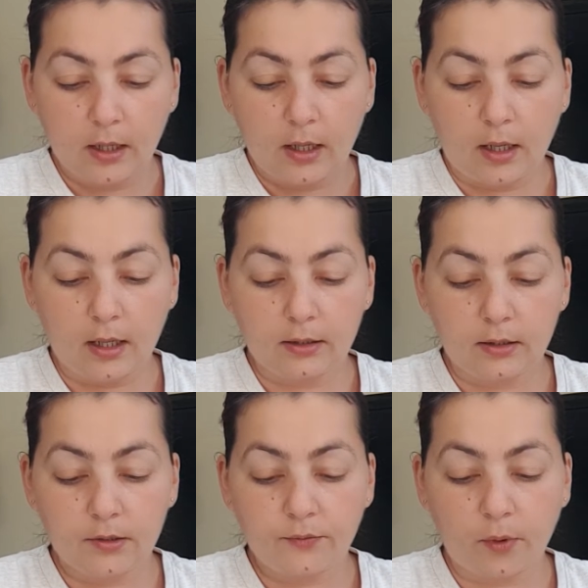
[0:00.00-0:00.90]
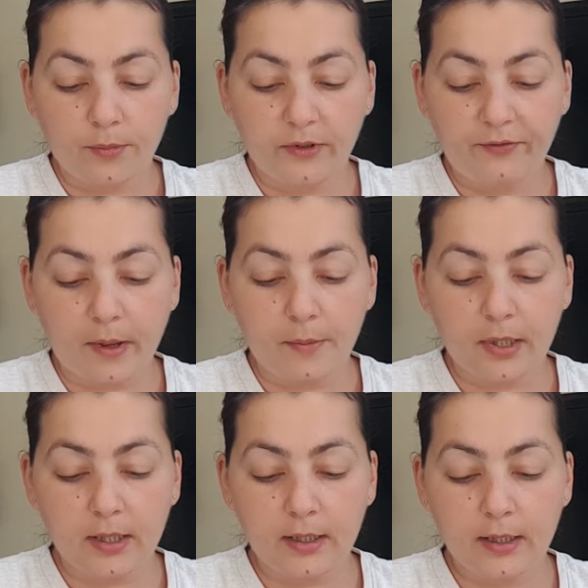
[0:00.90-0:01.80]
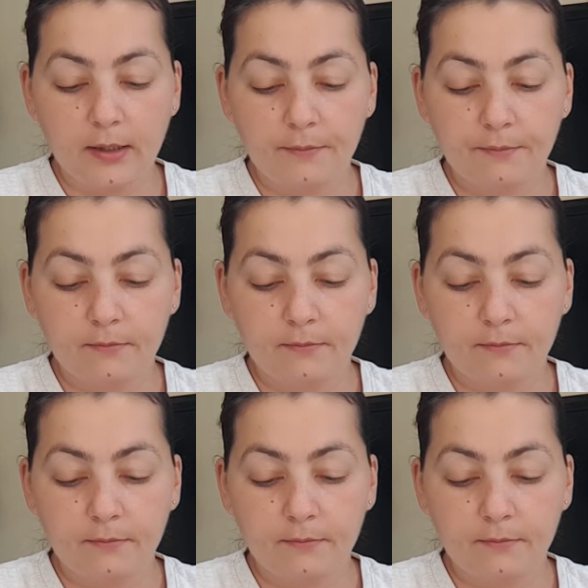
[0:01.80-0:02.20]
and it's from the family